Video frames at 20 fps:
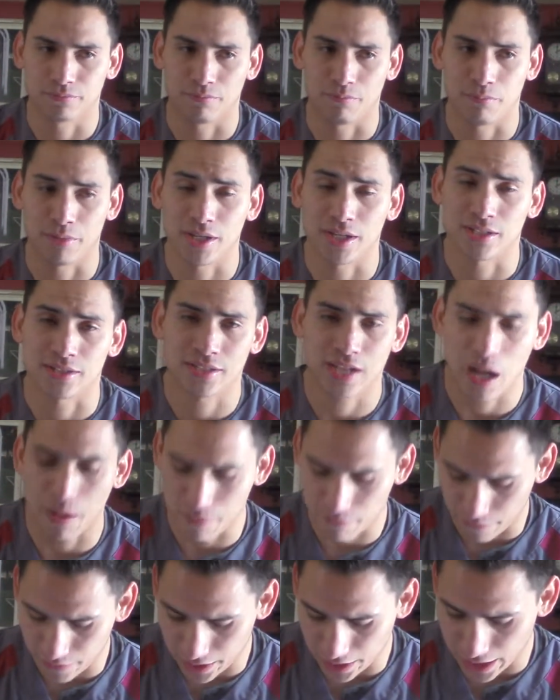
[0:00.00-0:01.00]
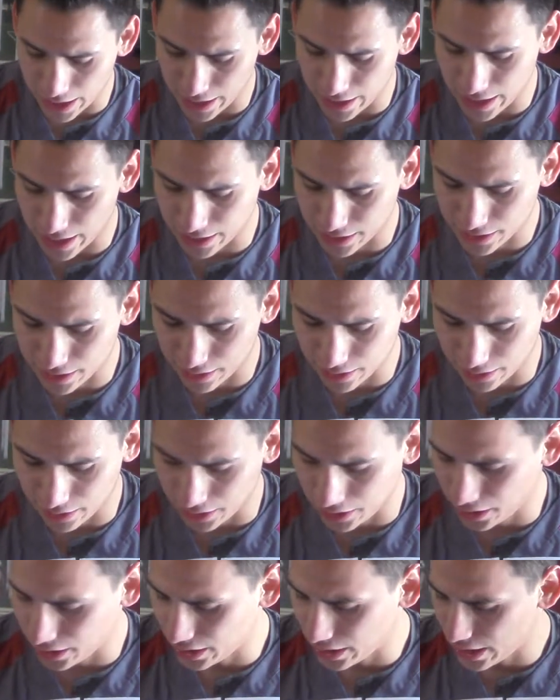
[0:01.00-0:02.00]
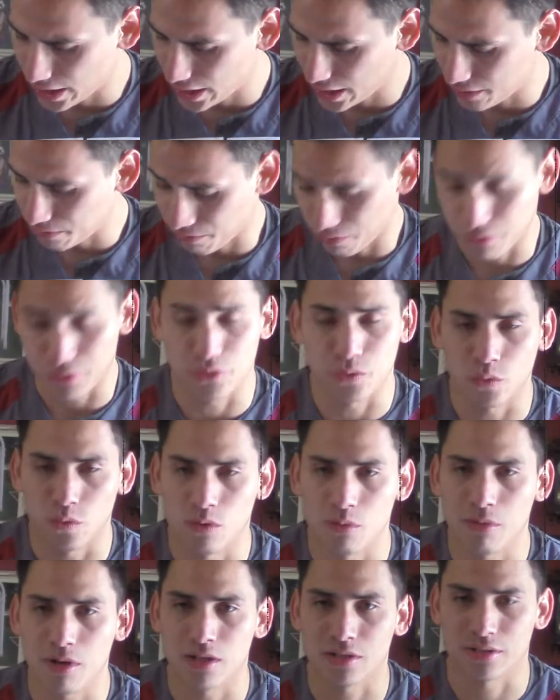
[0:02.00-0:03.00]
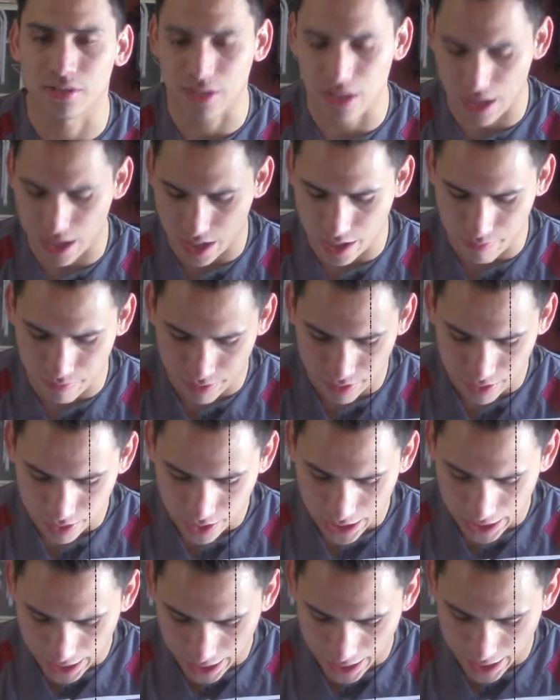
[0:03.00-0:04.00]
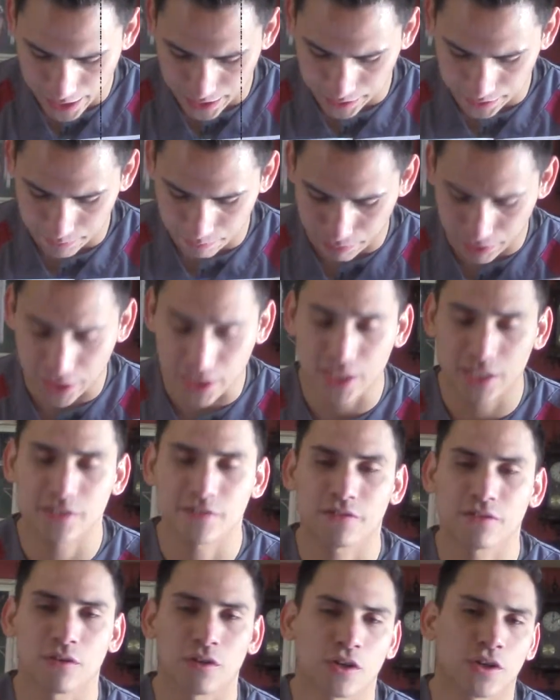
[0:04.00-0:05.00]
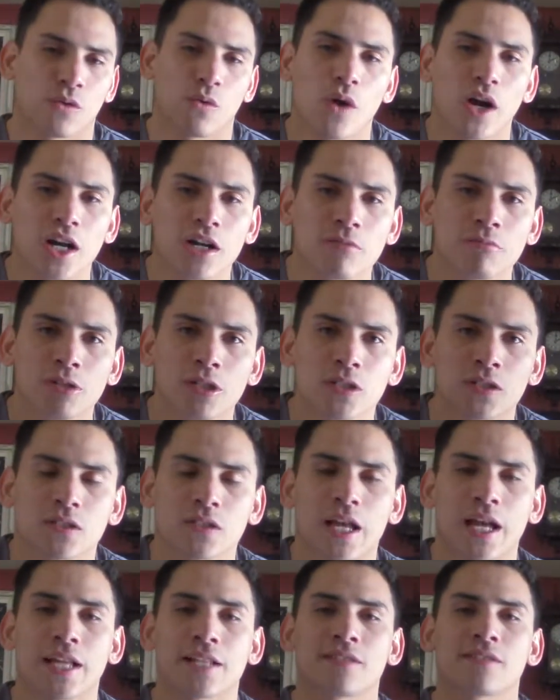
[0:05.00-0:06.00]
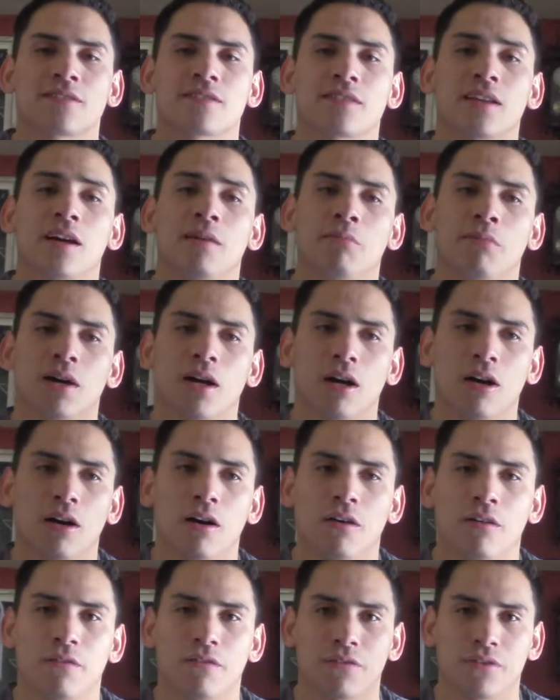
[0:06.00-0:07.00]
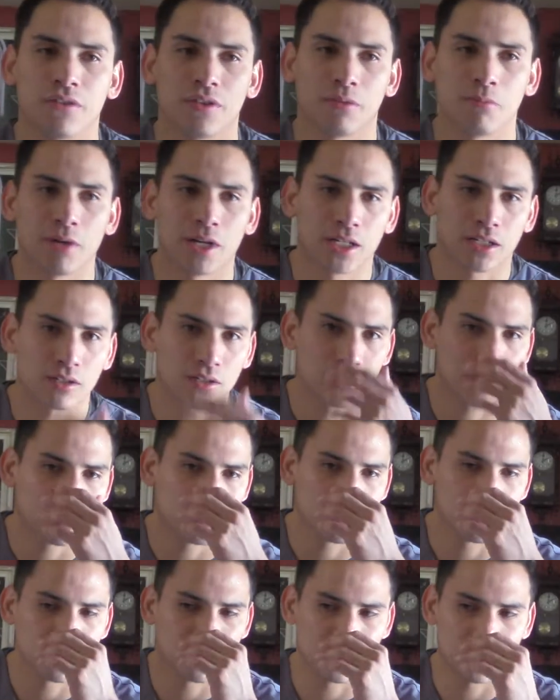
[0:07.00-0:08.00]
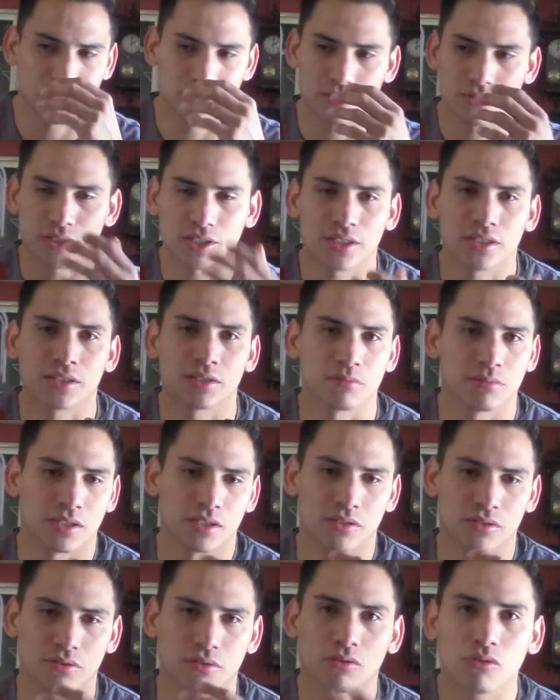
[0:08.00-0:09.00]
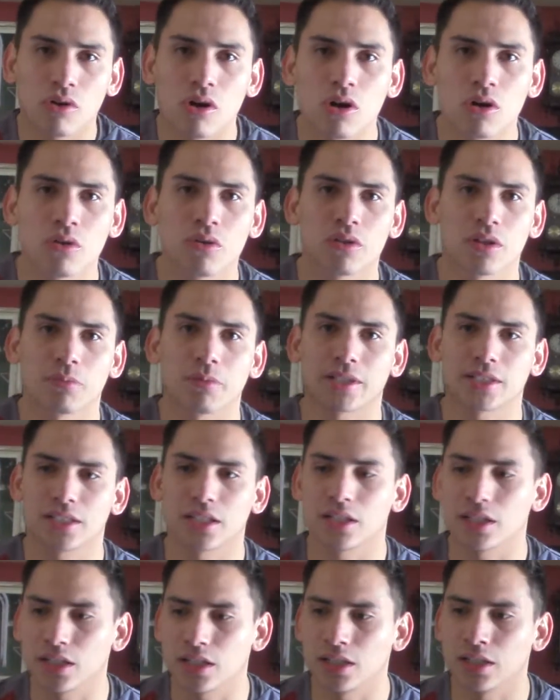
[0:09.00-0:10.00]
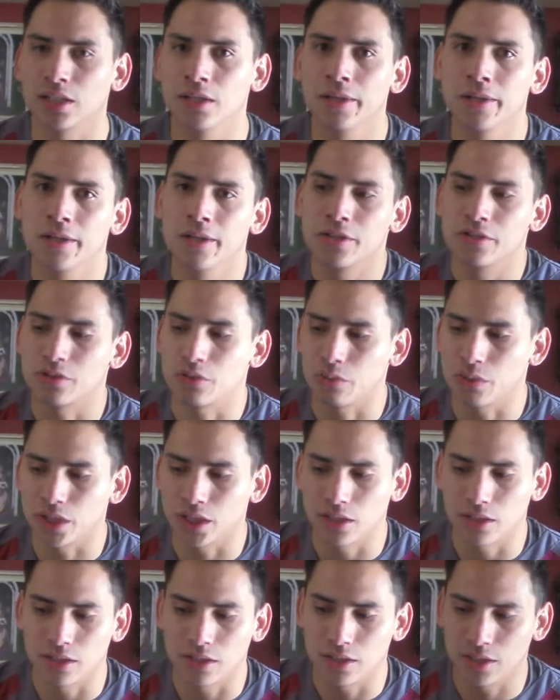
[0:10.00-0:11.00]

be on top of it and actually do them on time. And because of the requirements that some of the organism needs to grow, the bacteria, so we can